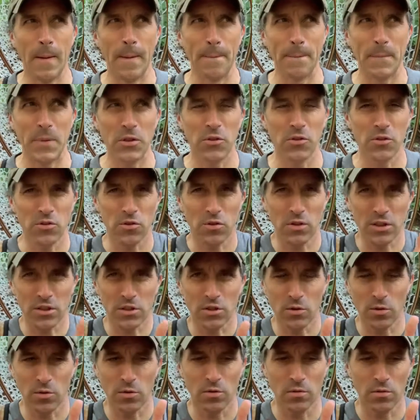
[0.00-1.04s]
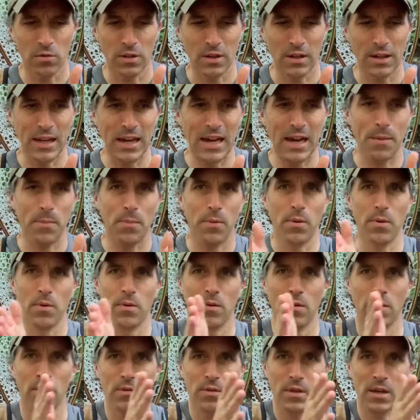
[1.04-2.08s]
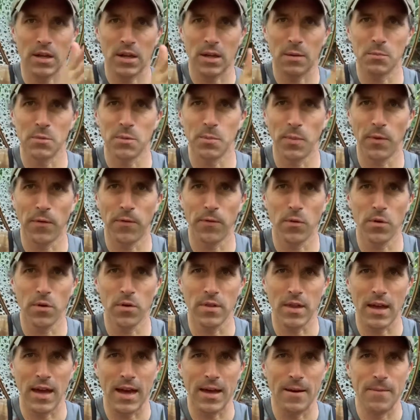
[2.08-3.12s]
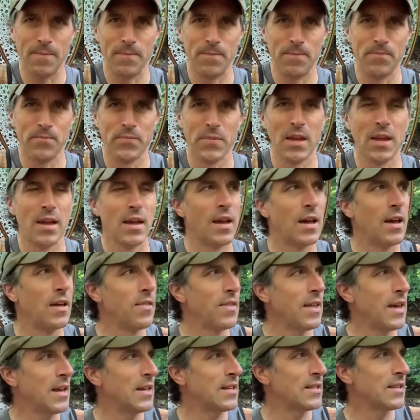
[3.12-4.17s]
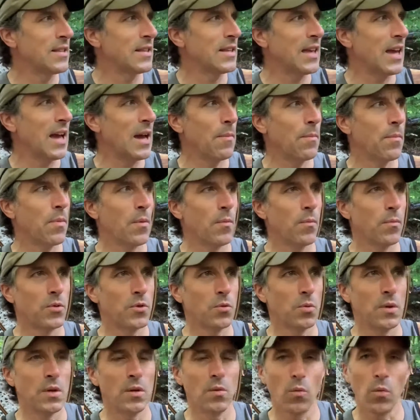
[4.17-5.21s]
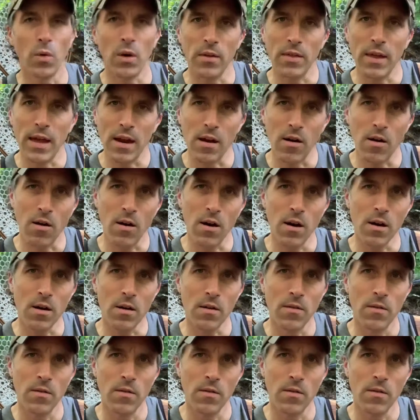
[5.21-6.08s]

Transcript: But there's also a gap that comes before that, and that is the gap between where they are